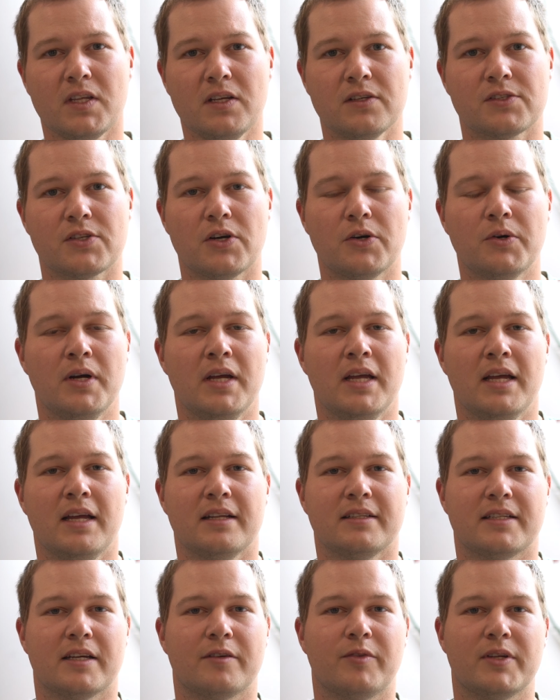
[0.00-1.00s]
So
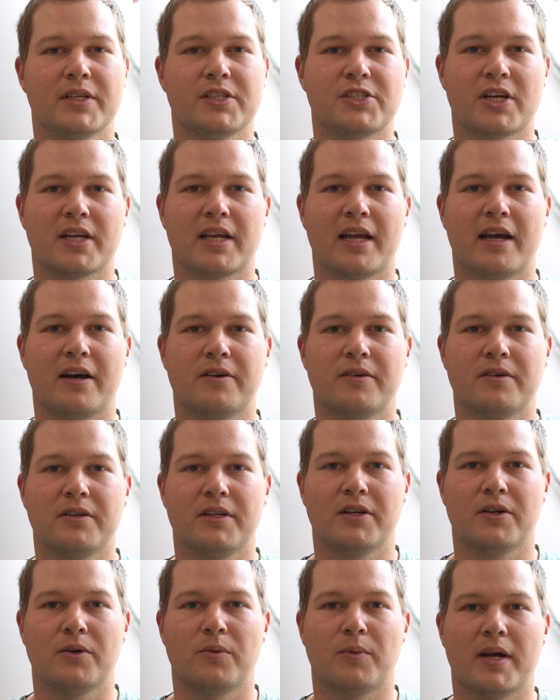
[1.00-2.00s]
definitely check out, you know,